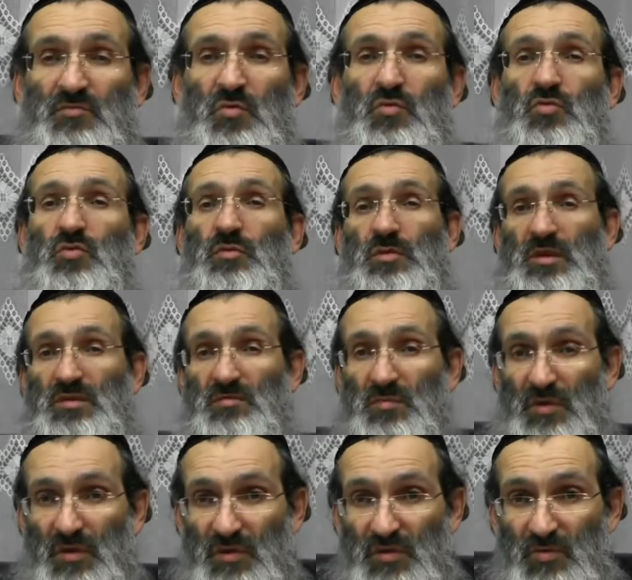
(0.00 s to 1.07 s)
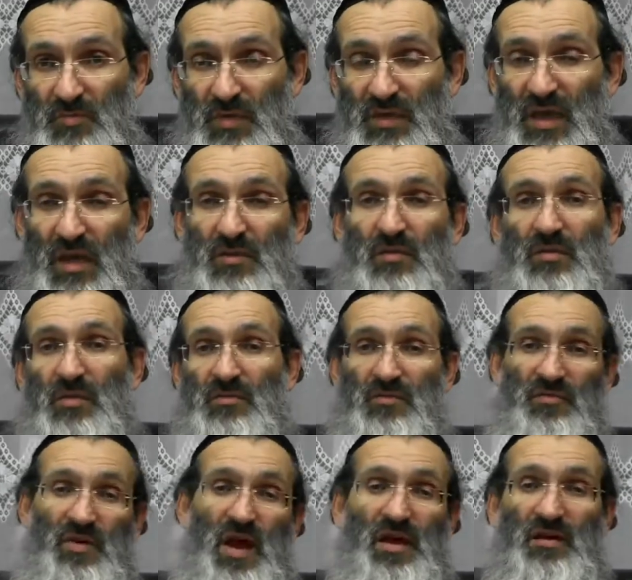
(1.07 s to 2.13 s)
is you megadl the
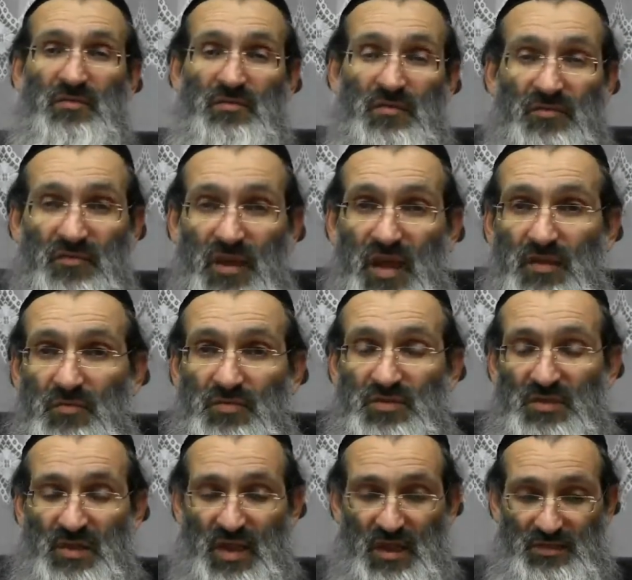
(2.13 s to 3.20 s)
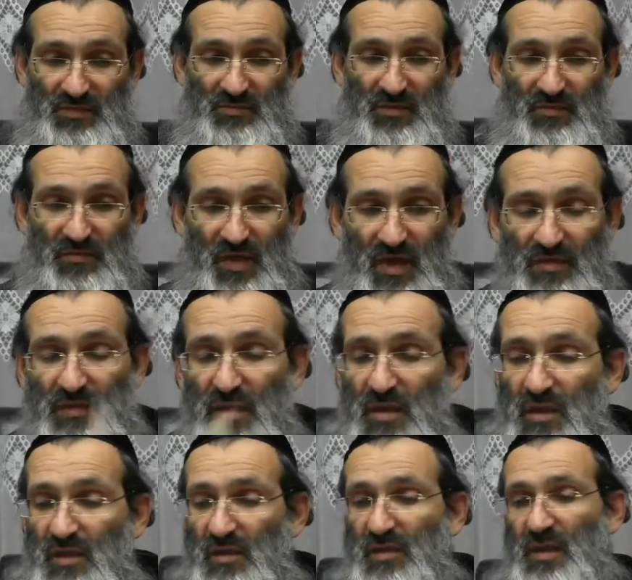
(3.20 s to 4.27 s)
vak of the vlad, which is the etzem of the vlad.
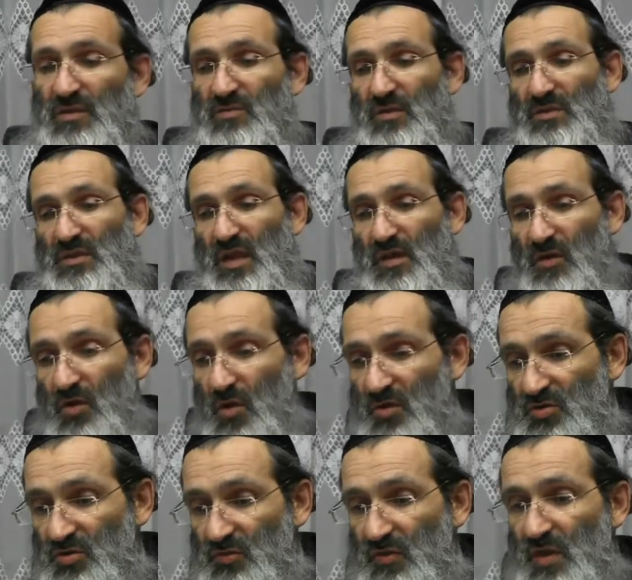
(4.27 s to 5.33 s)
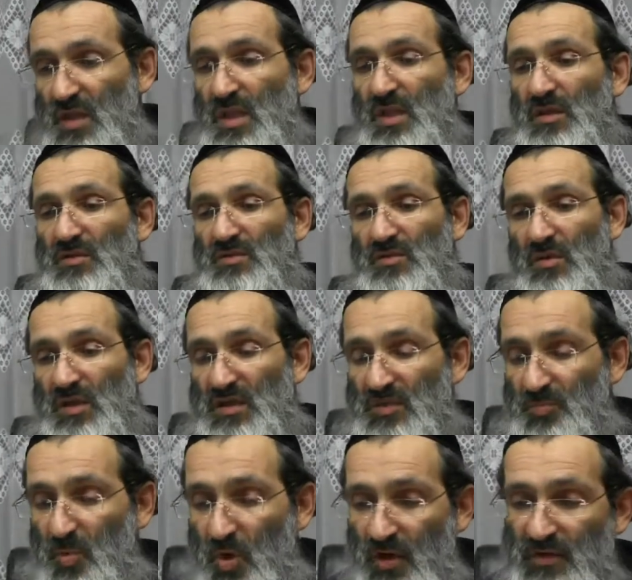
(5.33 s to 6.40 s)
That's why it's taka choshev. So
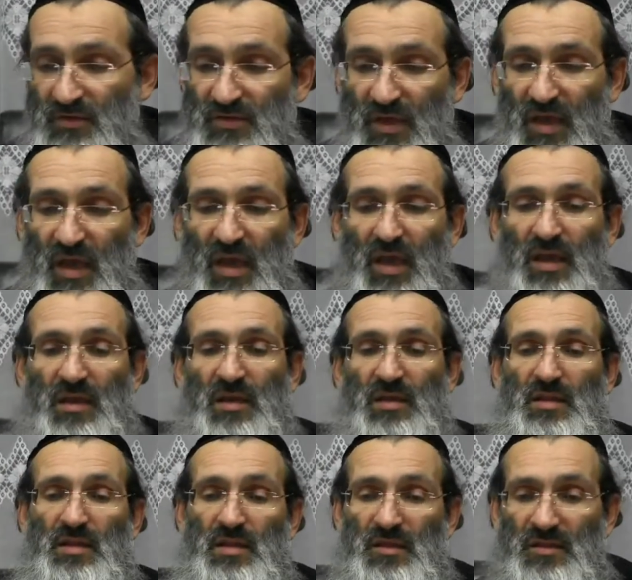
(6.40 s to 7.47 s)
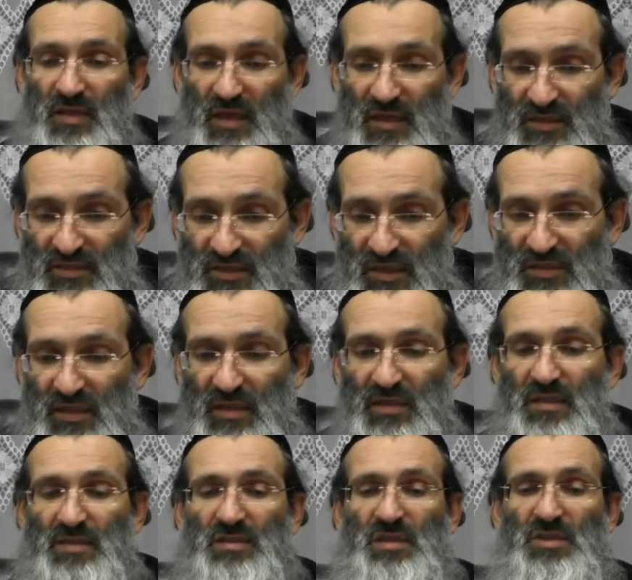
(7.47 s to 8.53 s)
he's poisek that he says
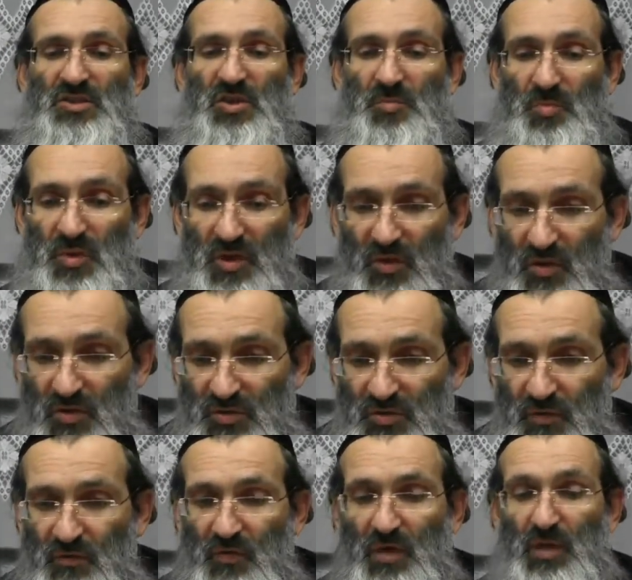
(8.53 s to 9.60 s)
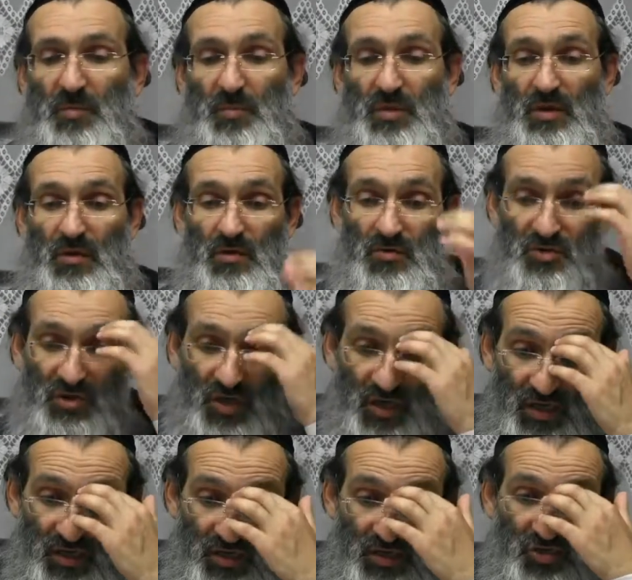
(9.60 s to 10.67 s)
like this: Keshapirush v'kepirush
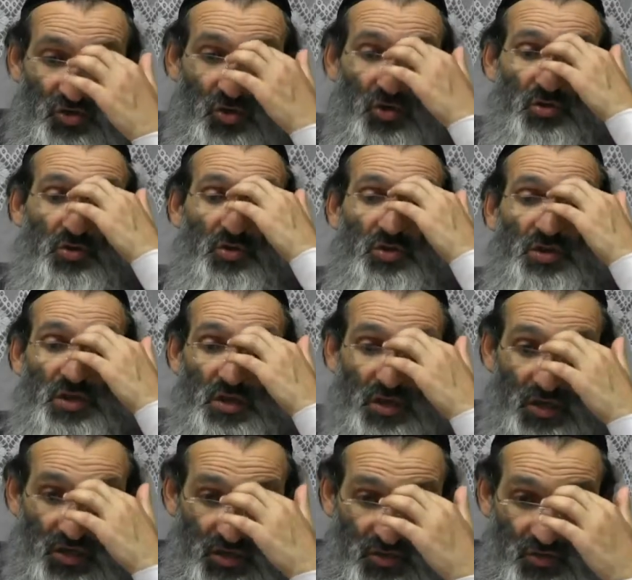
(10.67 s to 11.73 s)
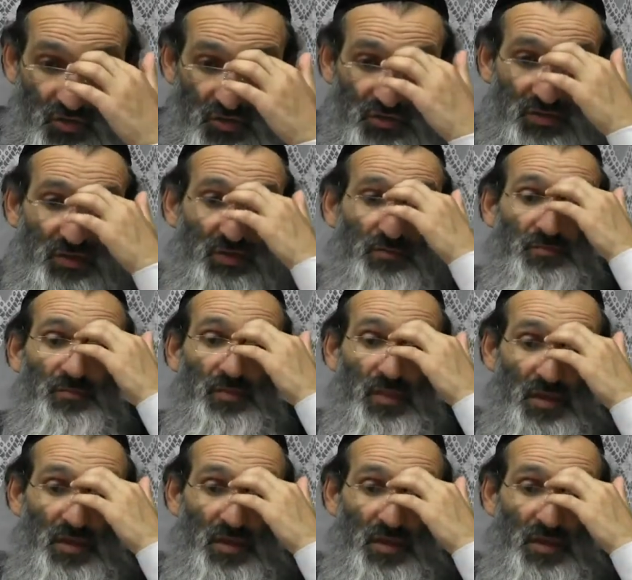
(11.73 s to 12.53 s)
rishon nira yosef.